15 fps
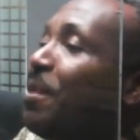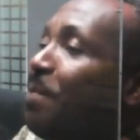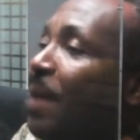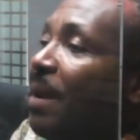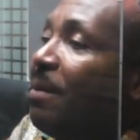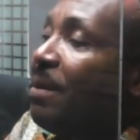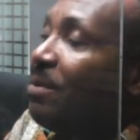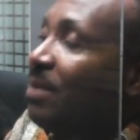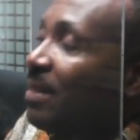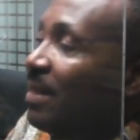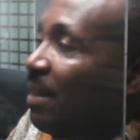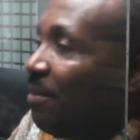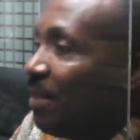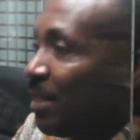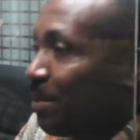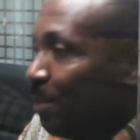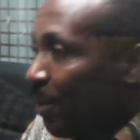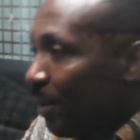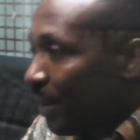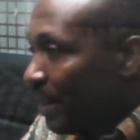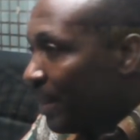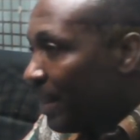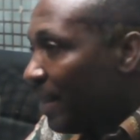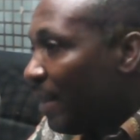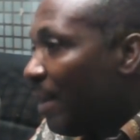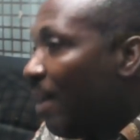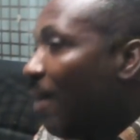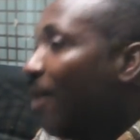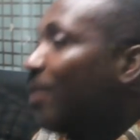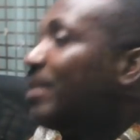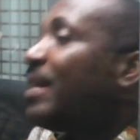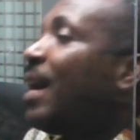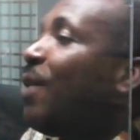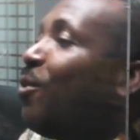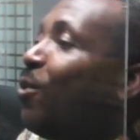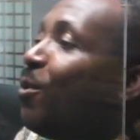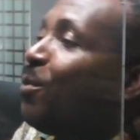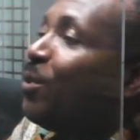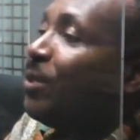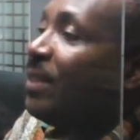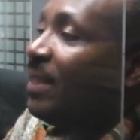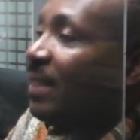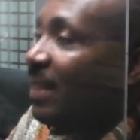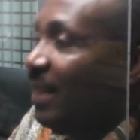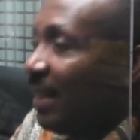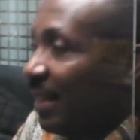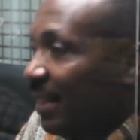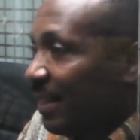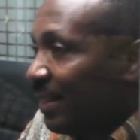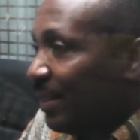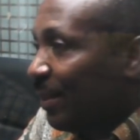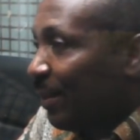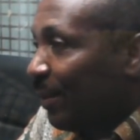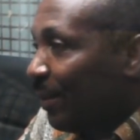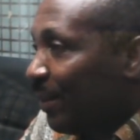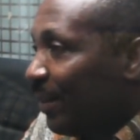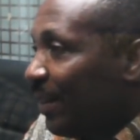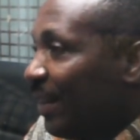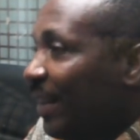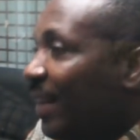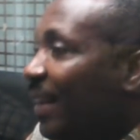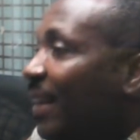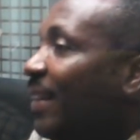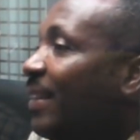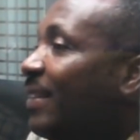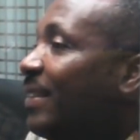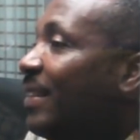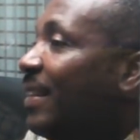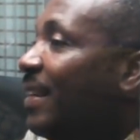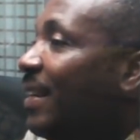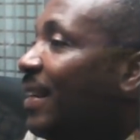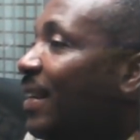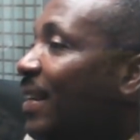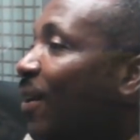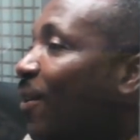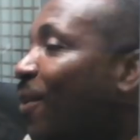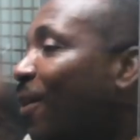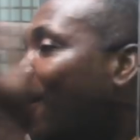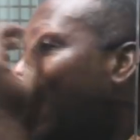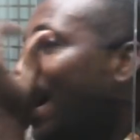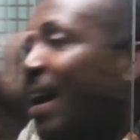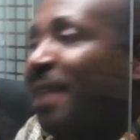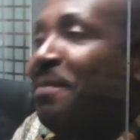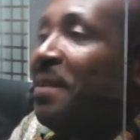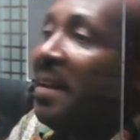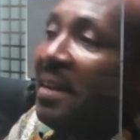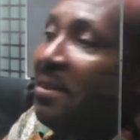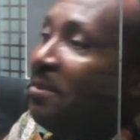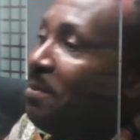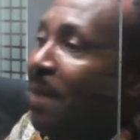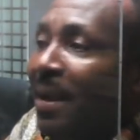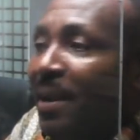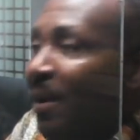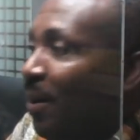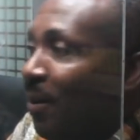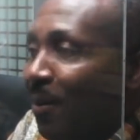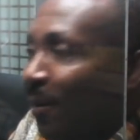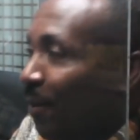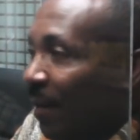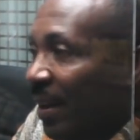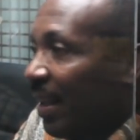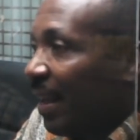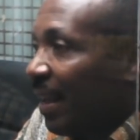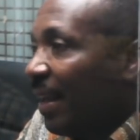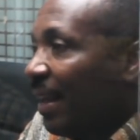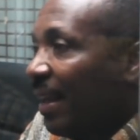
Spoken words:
Parliamentary Service Board. Also, our opposition. So, nti okoha e bia na adwuma na okoye.